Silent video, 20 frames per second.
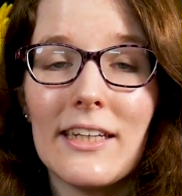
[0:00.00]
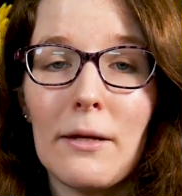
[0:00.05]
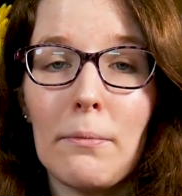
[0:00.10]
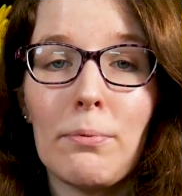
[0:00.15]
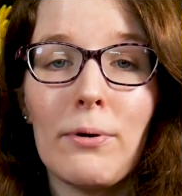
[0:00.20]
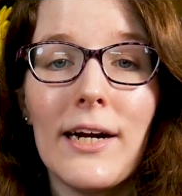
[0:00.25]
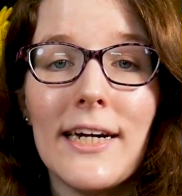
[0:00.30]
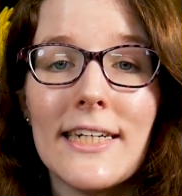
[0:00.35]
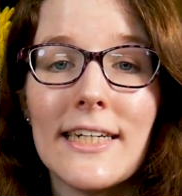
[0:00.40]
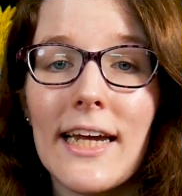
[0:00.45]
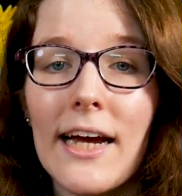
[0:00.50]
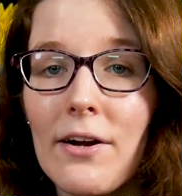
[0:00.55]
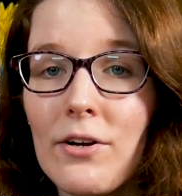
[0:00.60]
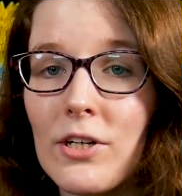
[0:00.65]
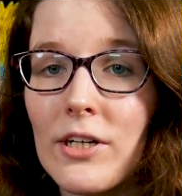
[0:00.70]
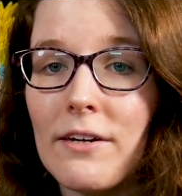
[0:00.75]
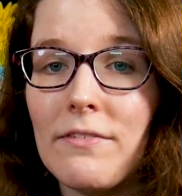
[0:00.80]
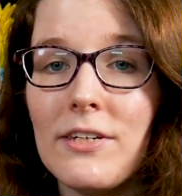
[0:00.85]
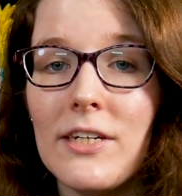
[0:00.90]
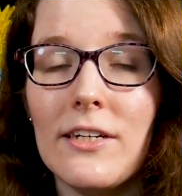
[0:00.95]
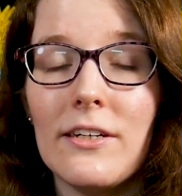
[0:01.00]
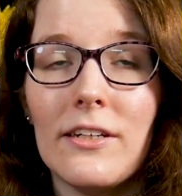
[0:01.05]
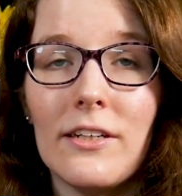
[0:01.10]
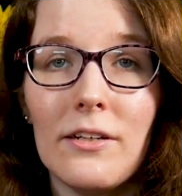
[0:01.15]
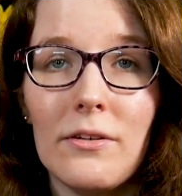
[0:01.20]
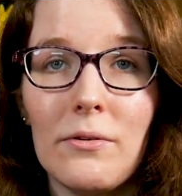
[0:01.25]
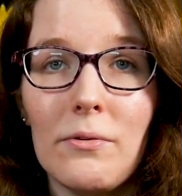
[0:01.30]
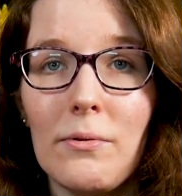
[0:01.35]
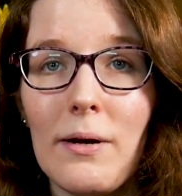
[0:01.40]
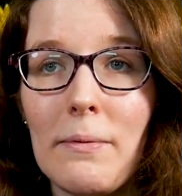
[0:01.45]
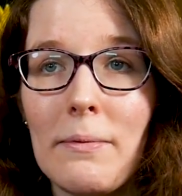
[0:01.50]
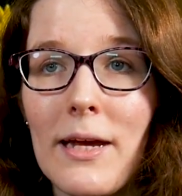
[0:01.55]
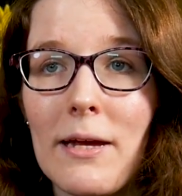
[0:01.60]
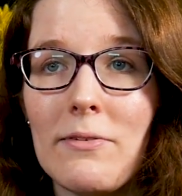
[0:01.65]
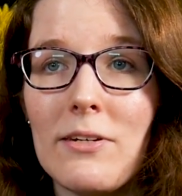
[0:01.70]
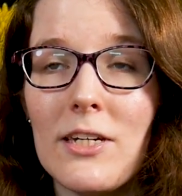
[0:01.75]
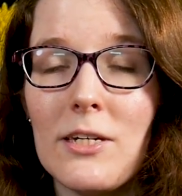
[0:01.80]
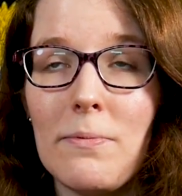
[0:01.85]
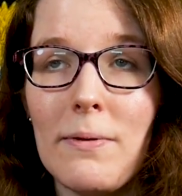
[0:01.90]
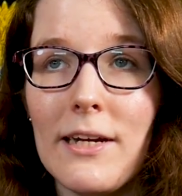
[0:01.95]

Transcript: the price gouging I've seen on the webcams has